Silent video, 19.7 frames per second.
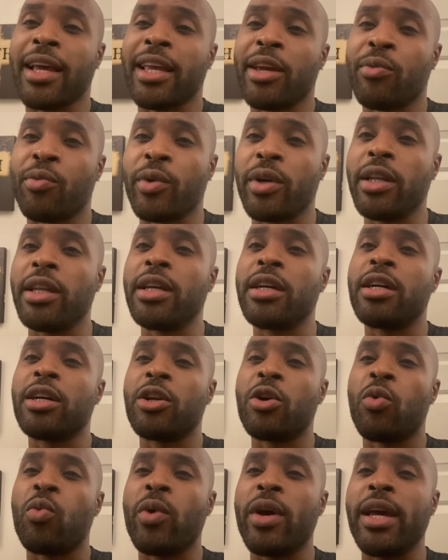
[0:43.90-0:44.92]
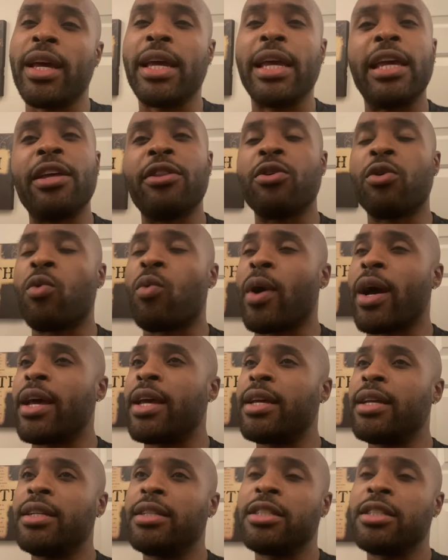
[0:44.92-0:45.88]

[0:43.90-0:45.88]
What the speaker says: it really could have went either way,